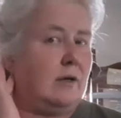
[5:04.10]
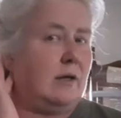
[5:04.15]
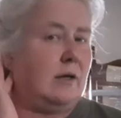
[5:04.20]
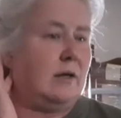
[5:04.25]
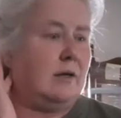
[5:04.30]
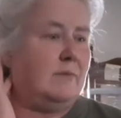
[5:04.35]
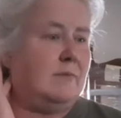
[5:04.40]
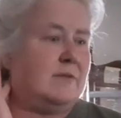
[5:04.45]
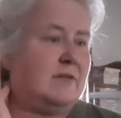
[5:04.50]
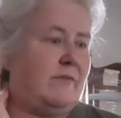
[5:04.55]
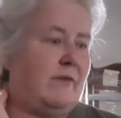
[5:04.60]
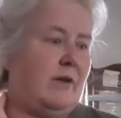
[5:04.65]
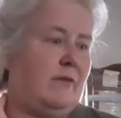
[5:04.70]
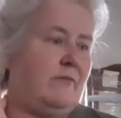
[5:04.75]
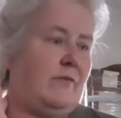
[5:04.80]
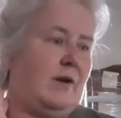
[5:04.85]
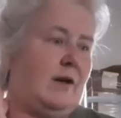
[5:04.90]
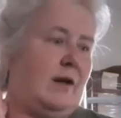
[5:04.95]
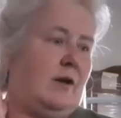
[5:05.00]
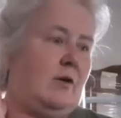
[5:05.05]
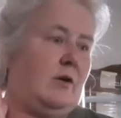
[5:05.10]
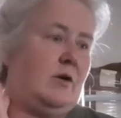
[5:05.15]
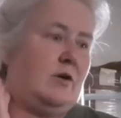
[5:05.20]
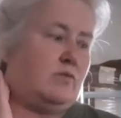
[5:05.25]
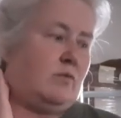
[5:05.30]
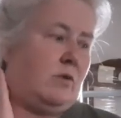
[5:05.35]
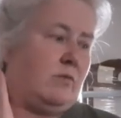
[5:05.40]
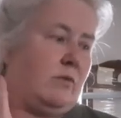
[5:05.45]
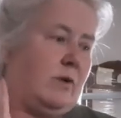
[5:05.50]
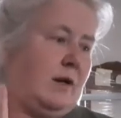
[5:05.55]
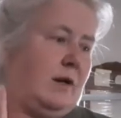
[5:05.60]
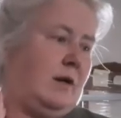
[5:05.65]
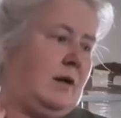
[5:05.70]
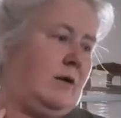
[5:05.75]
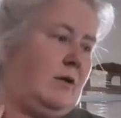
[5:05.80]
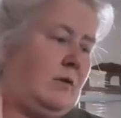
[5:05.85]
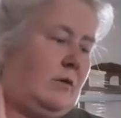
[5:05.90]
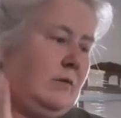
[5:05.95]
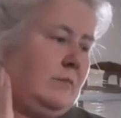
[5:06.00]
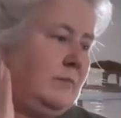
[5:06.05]
And let me see right in front of my head, one right
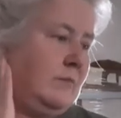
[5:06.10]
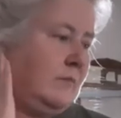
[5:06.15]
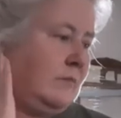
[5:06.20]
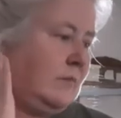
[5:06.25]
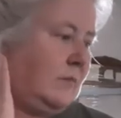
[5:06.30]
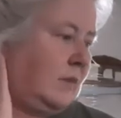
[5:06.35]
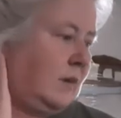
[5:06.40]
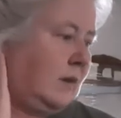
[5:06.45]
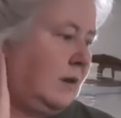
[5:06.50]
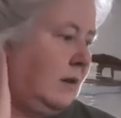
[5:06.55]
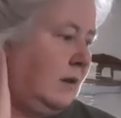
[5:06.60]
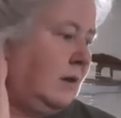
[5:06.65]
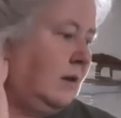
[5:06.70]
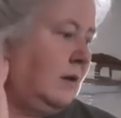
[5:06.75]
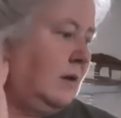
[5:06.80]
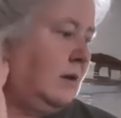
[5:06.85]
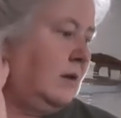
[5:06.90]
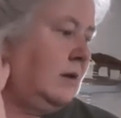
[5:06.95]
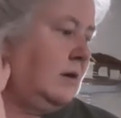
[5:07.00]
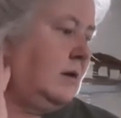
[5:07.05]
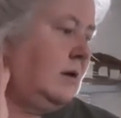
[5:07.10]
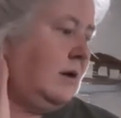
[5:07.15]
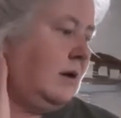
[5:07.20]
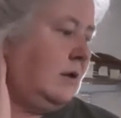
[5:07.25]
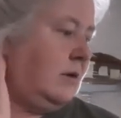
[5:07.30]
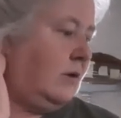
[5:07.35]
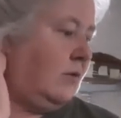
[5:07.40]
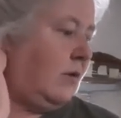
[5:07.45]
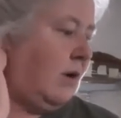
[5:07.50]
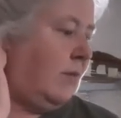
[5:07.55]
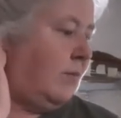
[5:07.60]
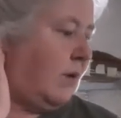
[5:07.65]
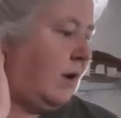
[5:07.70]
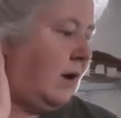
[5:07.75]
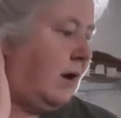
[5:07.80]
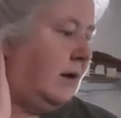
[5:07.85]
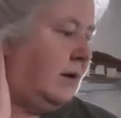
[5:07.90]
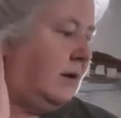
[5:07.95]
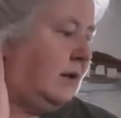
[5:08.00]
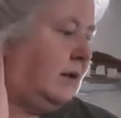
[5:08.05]
here, and they're right
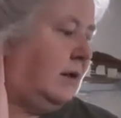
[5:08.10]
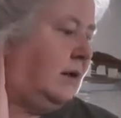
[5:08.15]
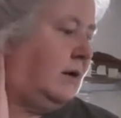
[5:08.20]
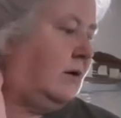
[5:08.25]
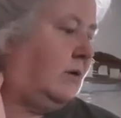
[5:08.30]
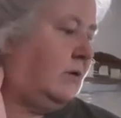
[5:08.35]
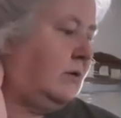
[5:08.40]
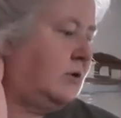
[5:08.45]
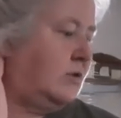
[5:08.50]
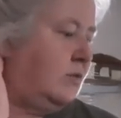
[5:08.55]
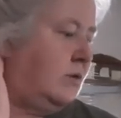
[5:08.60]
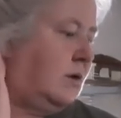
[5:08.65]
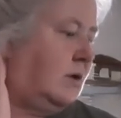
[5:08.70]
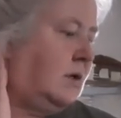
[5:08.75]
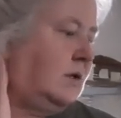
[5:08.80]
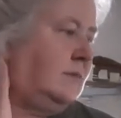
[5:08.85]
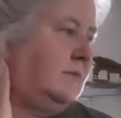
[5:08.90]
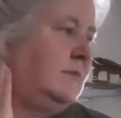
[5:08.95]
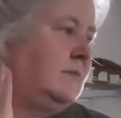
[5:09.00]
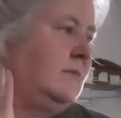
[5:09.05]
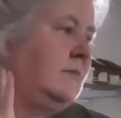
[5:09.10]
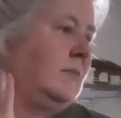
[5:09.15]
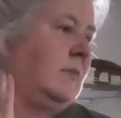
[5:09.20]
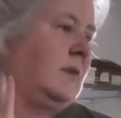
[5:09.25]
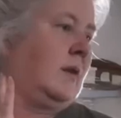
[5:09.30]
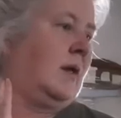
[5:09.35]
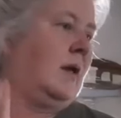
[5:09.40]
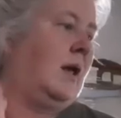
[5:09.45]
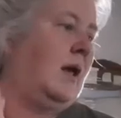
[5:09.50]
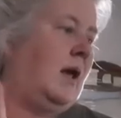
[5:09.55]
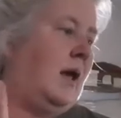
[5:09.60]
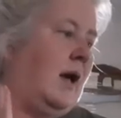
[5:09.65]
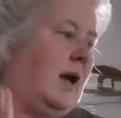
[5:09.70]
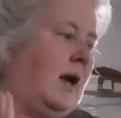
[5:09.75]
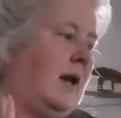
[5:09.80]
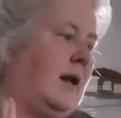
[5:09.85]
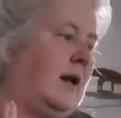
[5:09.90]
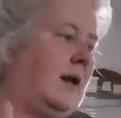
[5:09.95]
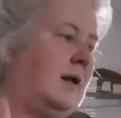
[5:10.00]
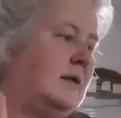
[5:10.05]
behind the ear one.
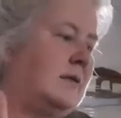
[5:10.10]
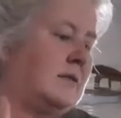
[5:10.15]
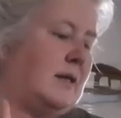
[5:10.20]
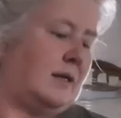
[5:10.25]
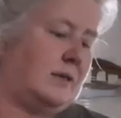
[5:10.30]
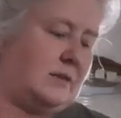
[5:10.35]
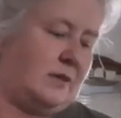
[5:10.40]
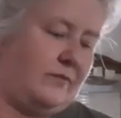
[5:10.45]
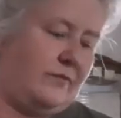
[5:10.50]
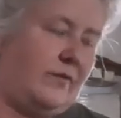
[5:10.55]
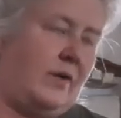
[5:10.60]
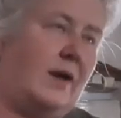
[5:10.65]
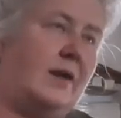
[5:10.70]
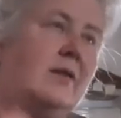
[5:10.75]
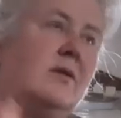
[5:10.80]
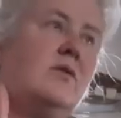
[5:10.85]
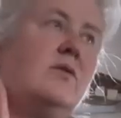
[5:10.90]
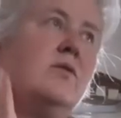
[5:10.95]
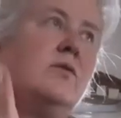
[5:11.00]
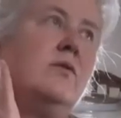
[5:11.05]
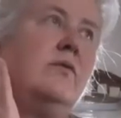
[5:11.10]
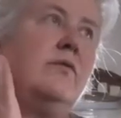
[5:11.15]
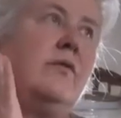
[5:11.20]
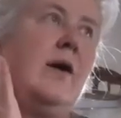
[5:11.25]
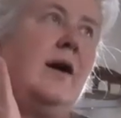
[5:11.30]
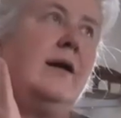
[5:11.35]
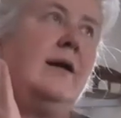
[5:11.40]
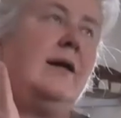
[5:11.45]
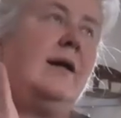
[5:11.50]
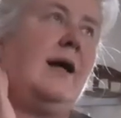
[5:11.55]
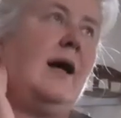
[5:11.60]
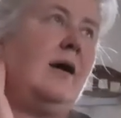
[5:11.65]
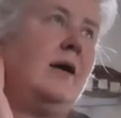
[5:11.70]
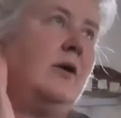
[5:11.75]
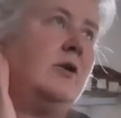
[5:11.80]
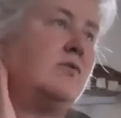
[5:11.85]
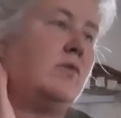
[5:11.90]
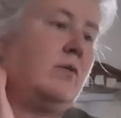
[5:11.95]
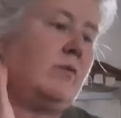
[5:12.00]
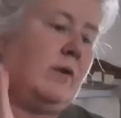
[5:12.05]
And I just like to find the find it out.
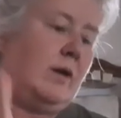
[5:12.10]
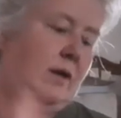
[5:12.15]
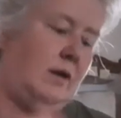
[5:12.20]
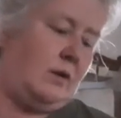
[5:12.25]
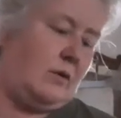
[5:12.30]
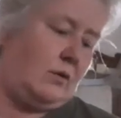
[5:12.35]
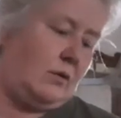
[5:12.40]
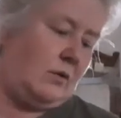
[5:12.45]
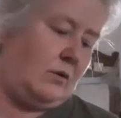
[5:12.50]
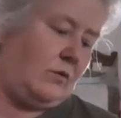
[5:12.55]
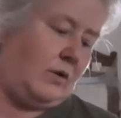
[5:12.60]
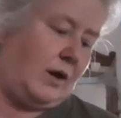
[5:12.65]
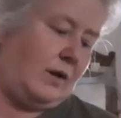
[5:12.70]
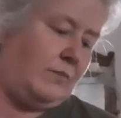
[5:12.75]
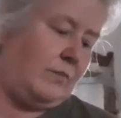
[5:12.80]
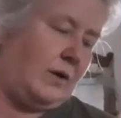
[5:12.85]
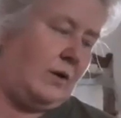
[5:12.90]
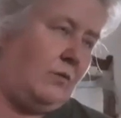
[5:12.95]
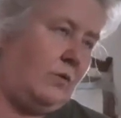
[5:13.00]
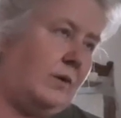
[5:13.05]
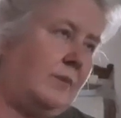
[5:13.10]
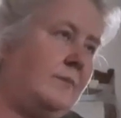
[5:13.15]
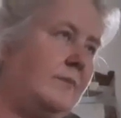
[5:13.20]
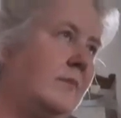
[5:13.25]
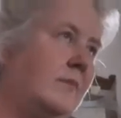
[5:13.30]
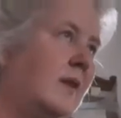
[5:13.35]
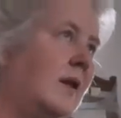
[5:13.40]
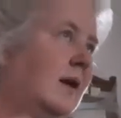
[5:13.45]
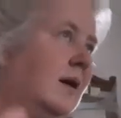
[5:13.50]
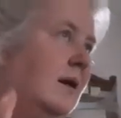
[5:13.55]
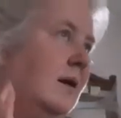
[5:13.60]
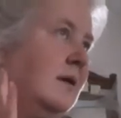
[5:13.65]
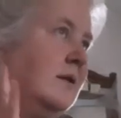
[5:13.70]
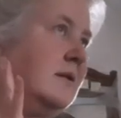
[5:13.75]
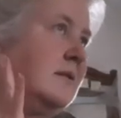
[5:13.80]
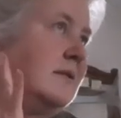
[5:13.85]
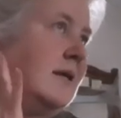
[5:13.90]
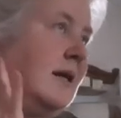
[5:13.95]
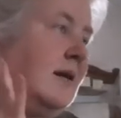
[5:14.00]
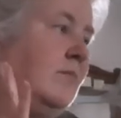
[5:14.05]
Here's one right here, great big one.
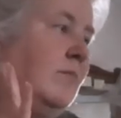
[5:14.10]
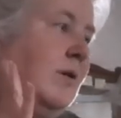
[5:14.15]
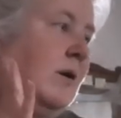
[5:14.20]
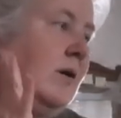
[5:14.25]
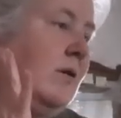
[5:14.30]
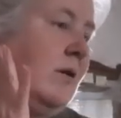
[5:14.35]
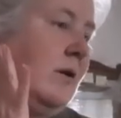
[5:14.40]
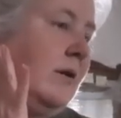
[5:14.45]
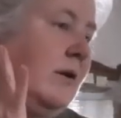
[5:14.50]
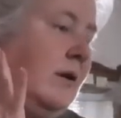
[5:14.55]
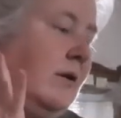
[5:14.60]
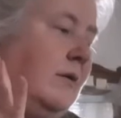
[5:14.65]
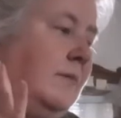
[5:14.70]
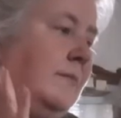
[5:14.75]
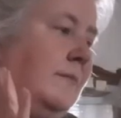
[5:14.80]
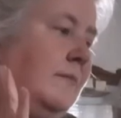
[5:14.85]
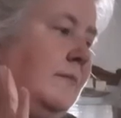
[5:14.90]
Just take and put it on there.